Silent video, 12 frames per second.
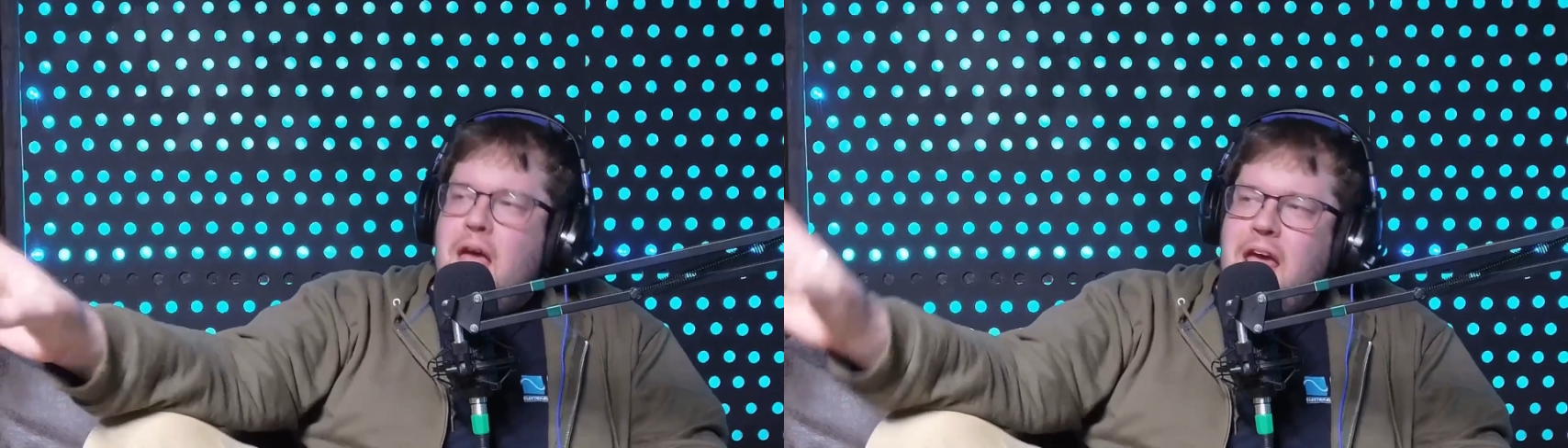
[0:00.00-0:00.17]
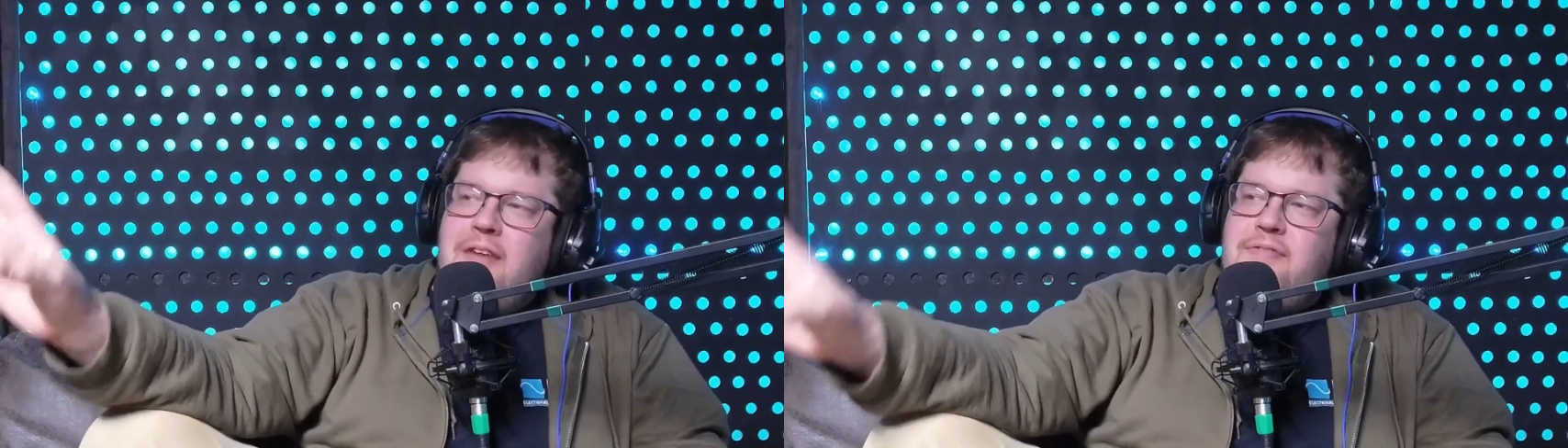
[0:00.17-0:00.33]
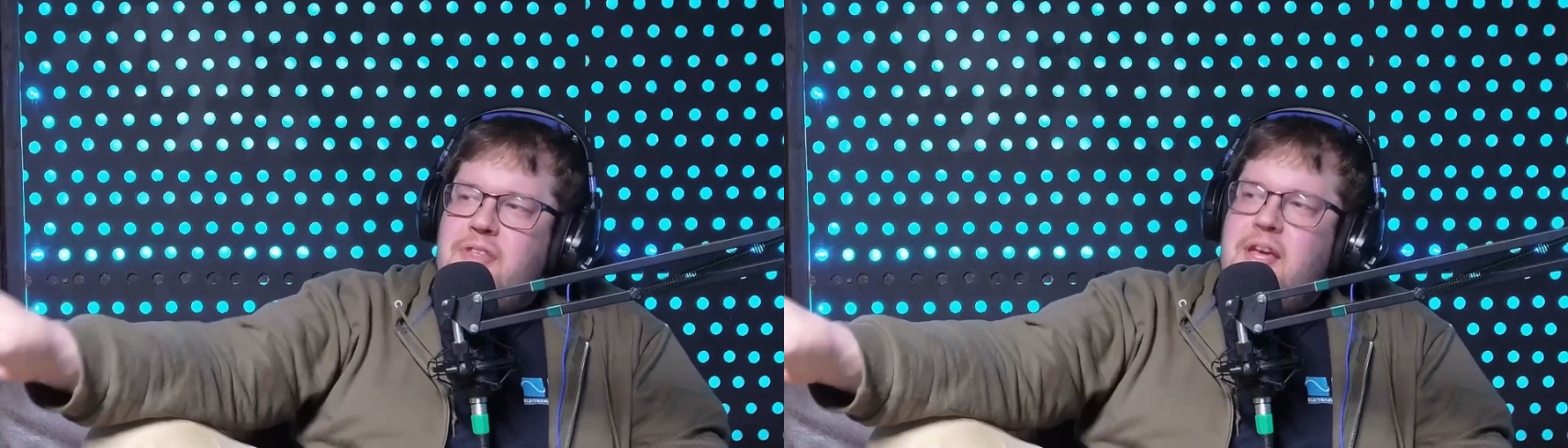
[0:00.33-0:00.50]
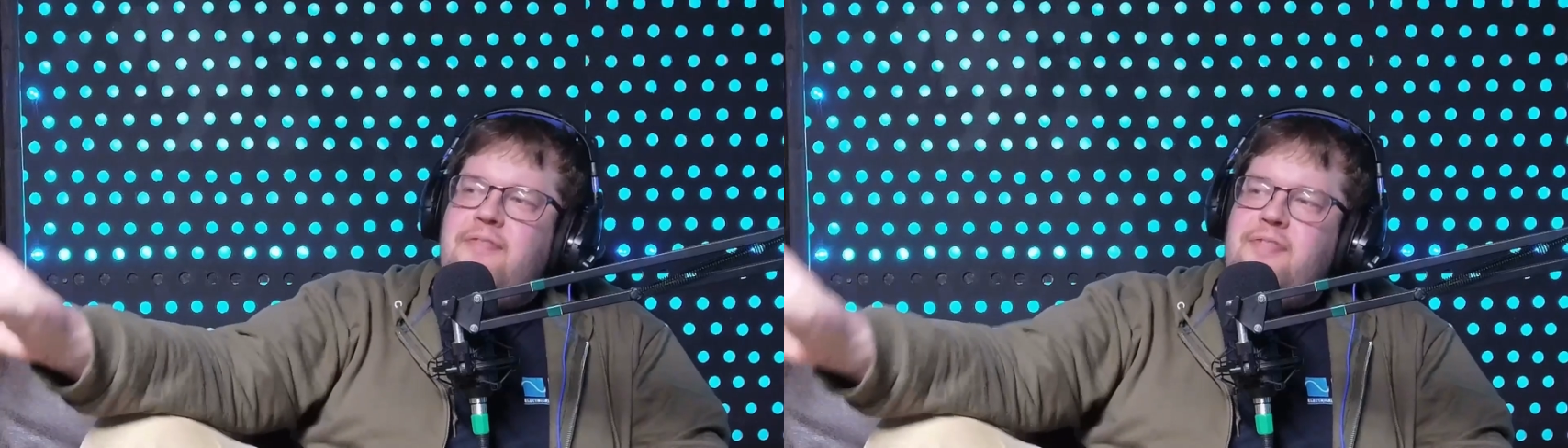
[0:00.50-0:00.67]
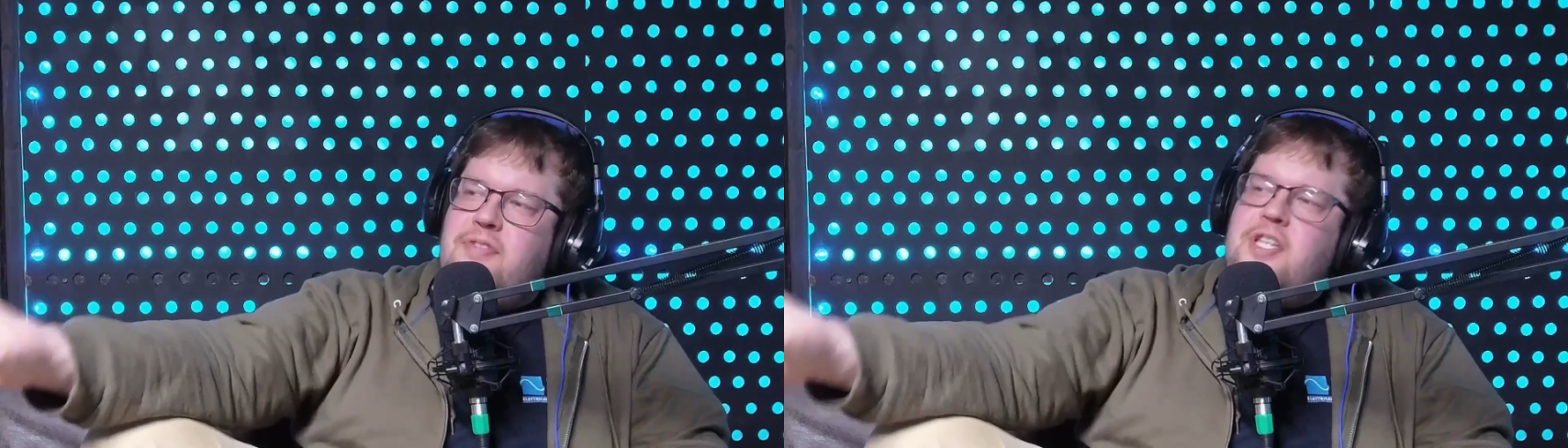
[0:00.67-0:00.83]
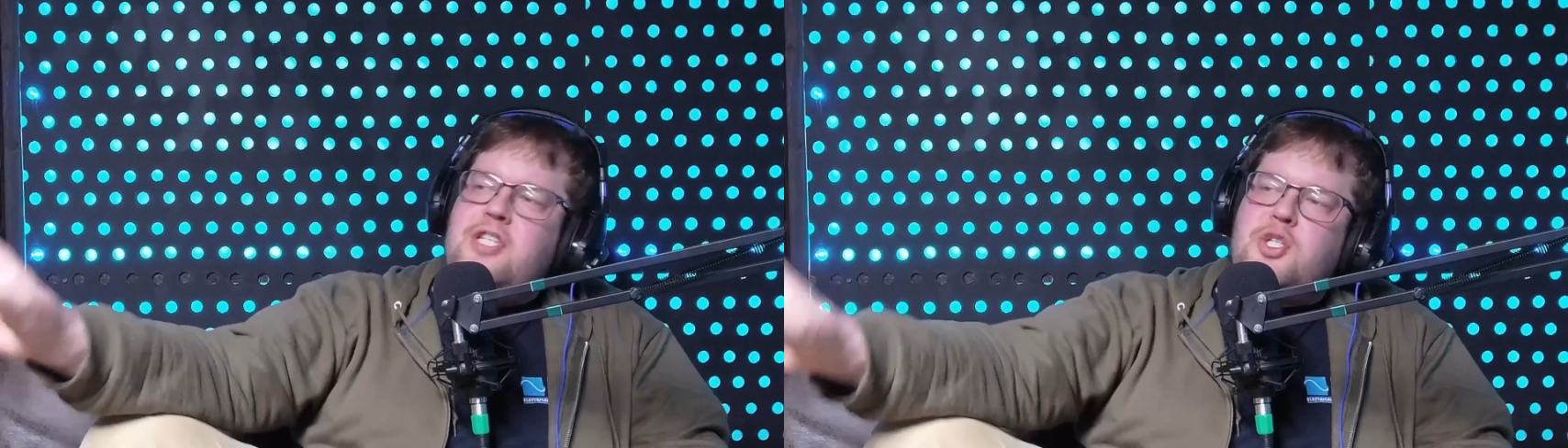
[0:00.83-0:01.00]

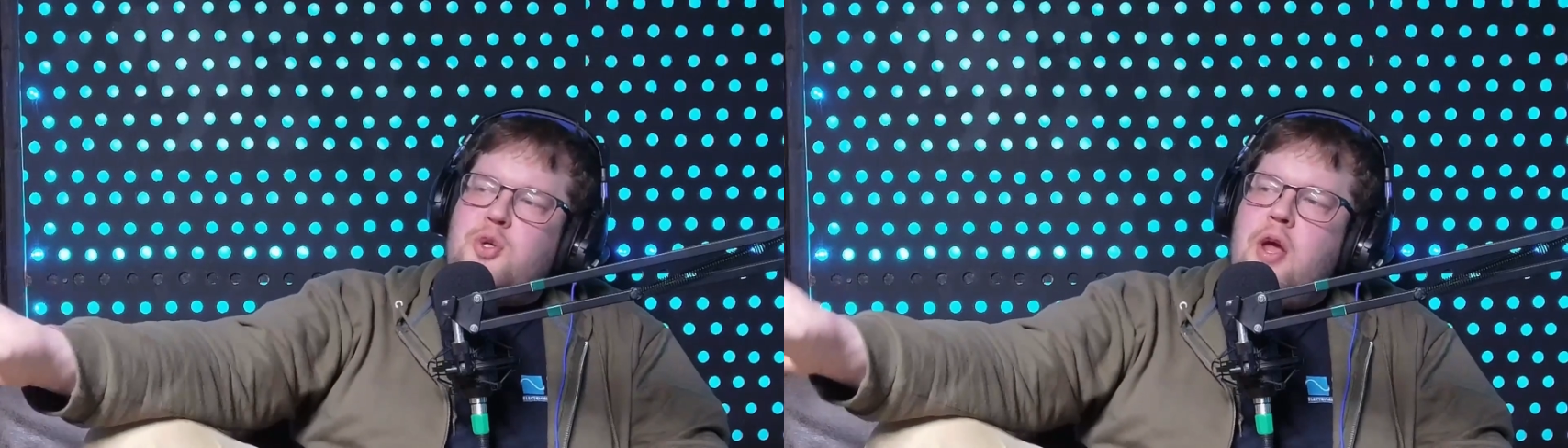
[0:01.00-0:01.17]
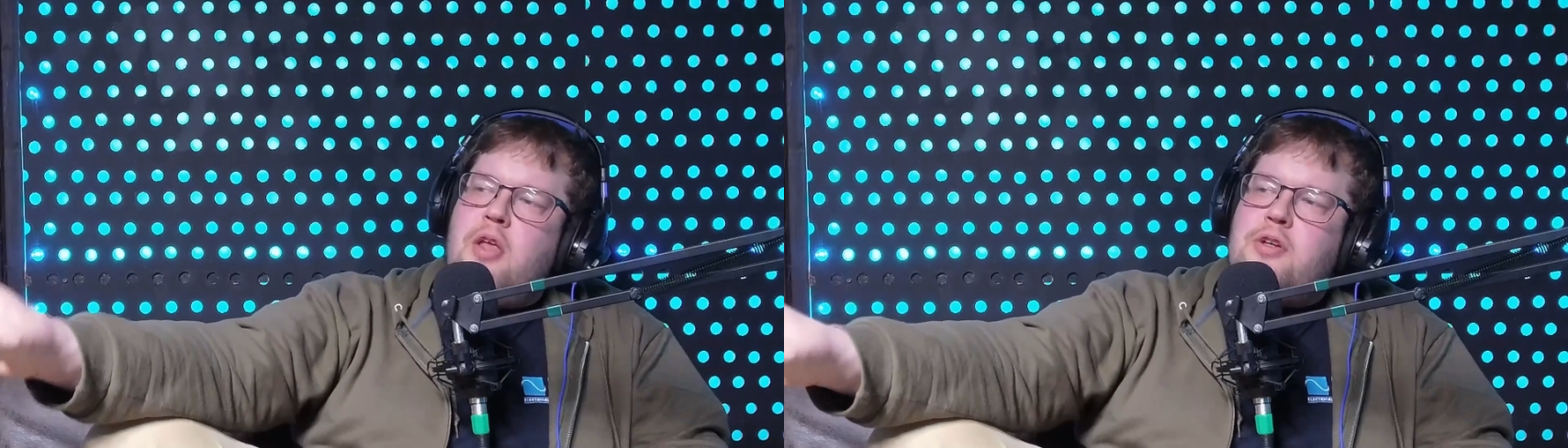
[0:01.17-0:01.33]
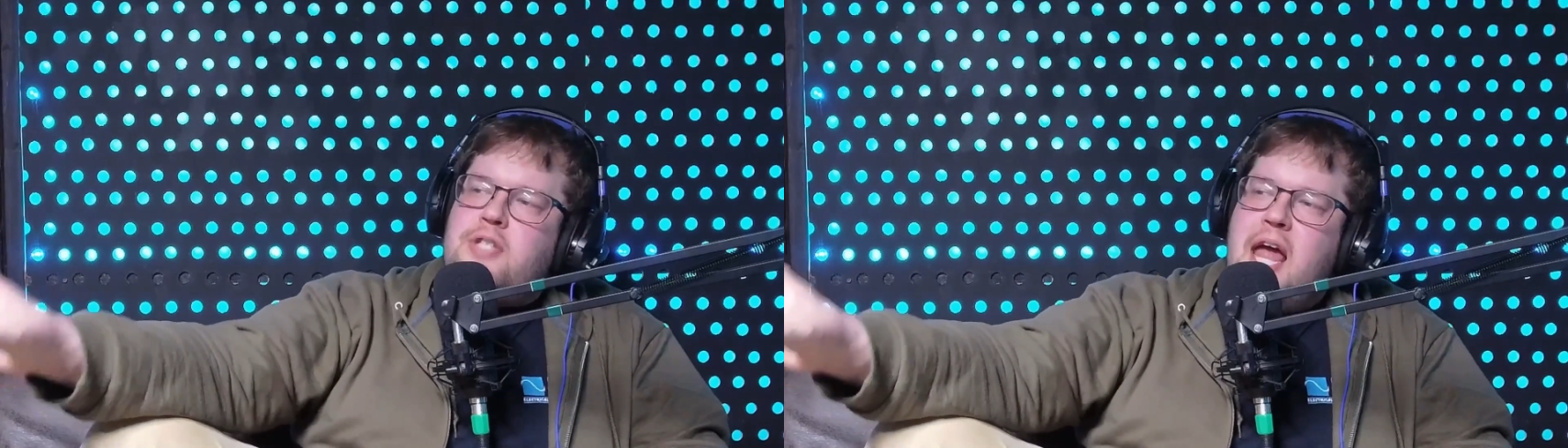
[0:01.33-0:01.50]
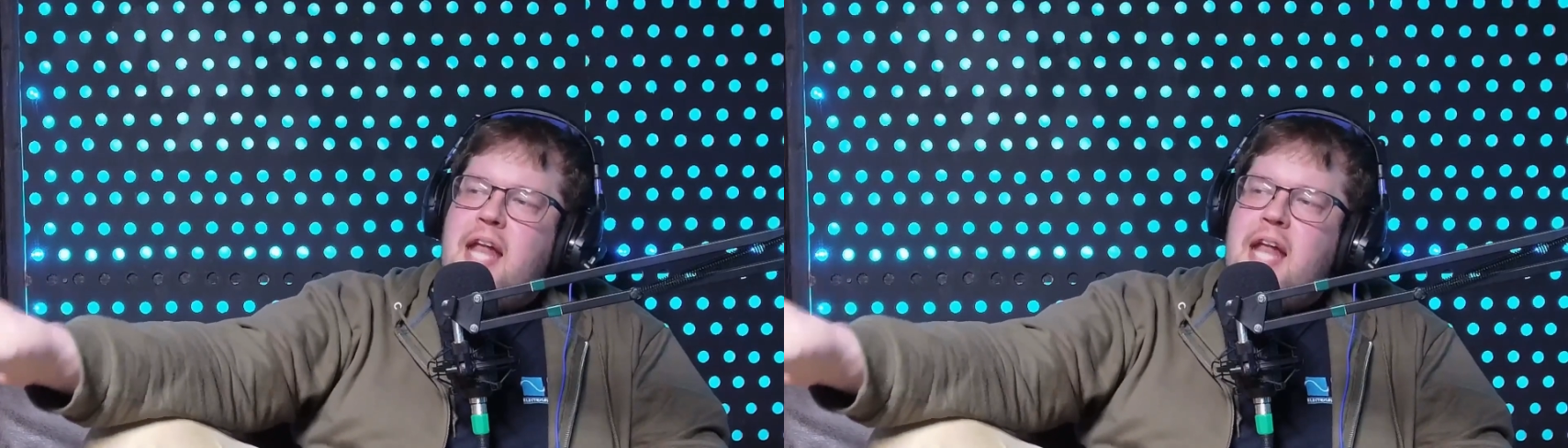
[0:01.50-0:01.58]
if this trailer is